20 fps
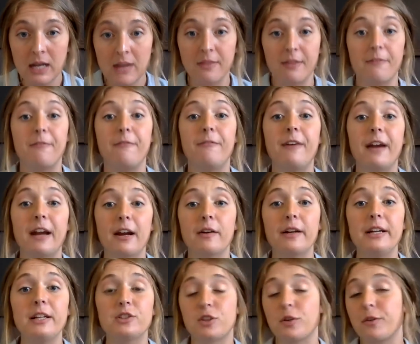The
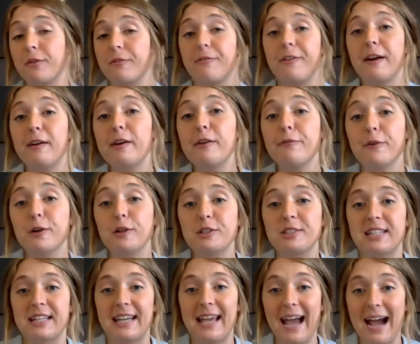very first
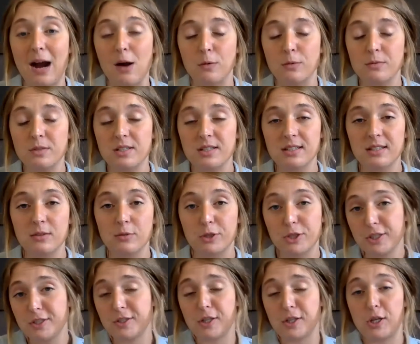account, which
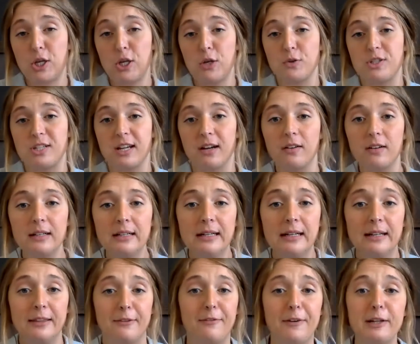is a huge deal,
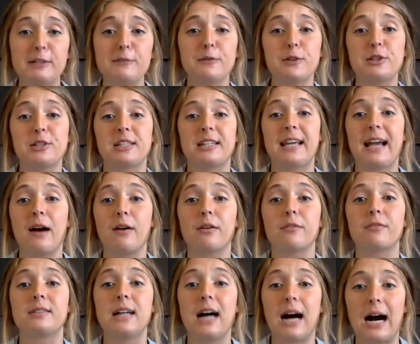the very first account
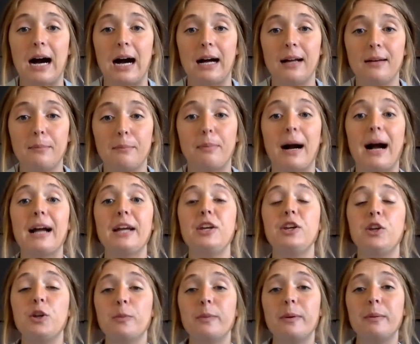of God by
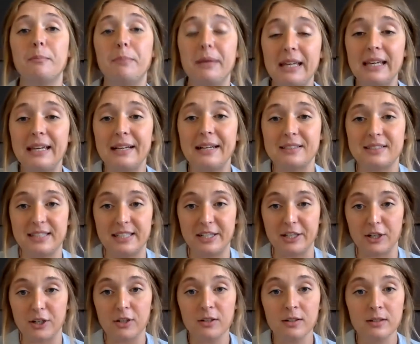human beings
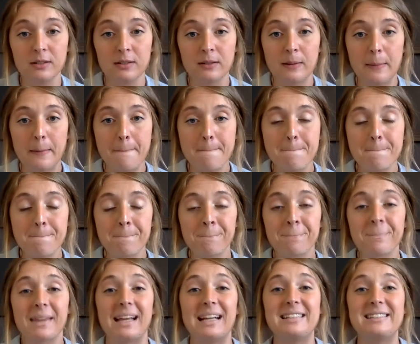here
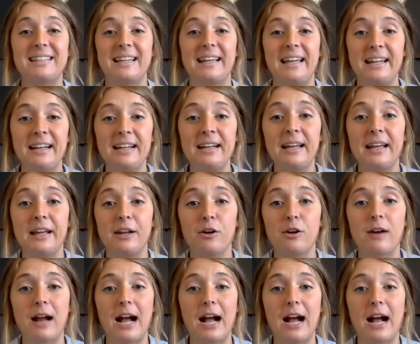is in an
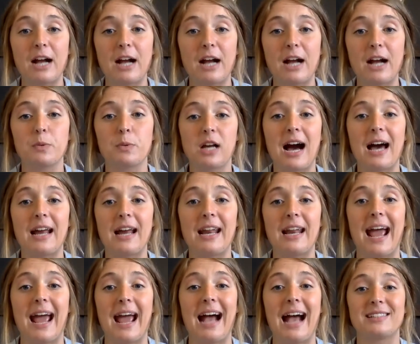interaction with God
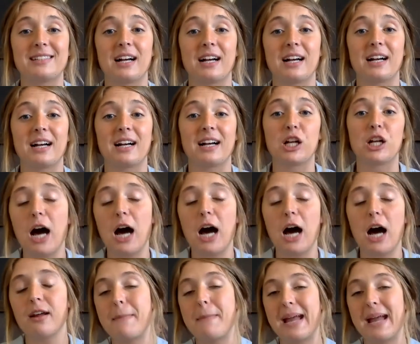as a God of
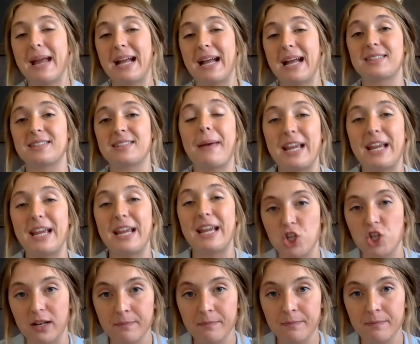
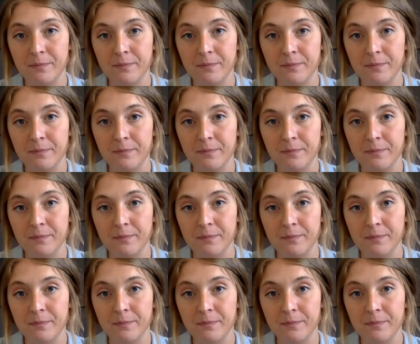emancipation.